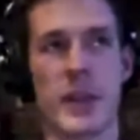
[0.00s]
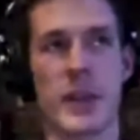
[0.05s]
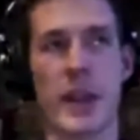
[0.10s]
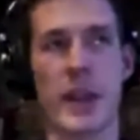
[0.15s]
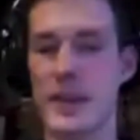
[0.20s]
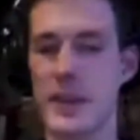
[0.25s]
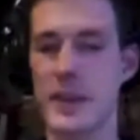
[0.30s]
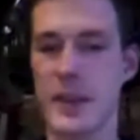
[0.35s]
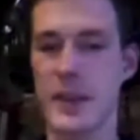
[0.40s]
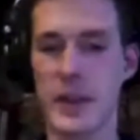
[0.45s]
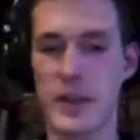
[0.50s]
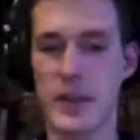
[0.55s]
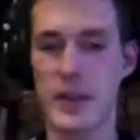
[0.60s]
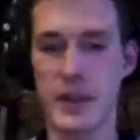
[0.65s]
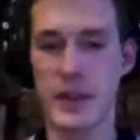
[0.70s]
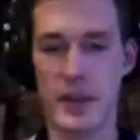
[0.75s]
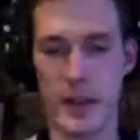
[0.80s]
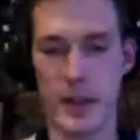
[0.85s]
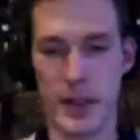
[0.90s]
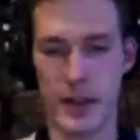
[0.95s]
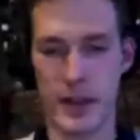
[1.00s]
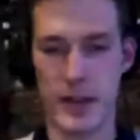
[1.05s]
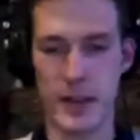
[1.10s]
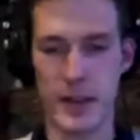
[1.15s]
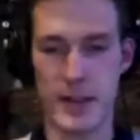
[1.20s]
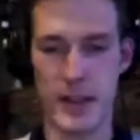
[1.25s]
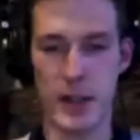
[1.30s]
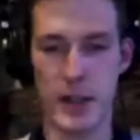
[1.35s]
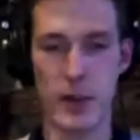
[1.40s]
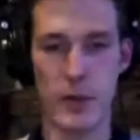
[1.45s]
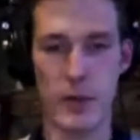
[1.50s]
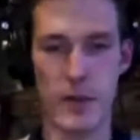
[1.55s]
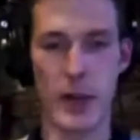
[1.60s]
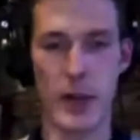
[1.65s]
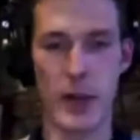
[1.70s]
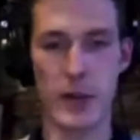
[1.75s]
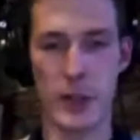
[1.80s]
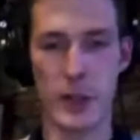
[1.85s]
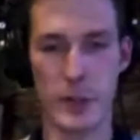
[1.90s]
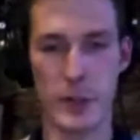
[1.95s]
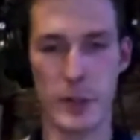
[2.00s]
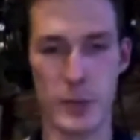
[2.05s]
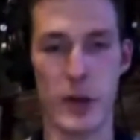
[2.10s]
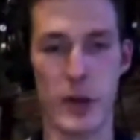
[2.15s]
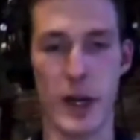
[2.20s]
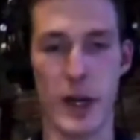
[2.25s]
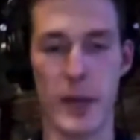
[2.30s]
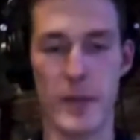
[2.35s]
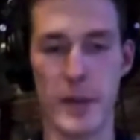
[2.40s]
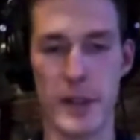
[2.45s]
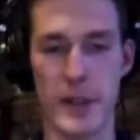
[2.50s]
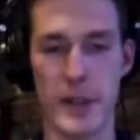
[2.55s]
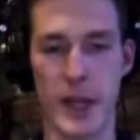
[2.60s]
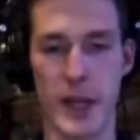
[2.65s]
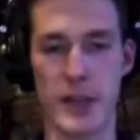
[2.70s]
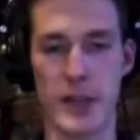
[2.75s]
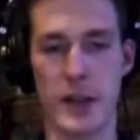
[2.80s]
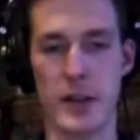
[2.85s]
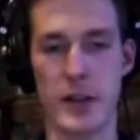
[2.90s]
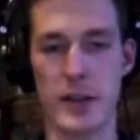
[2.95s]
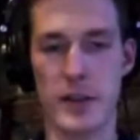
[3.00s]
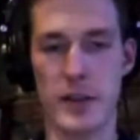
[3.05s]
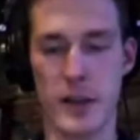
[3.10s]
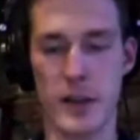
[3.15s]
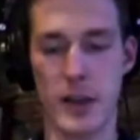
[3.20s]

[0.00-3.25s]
It's essentially like the single founder program for Techstars.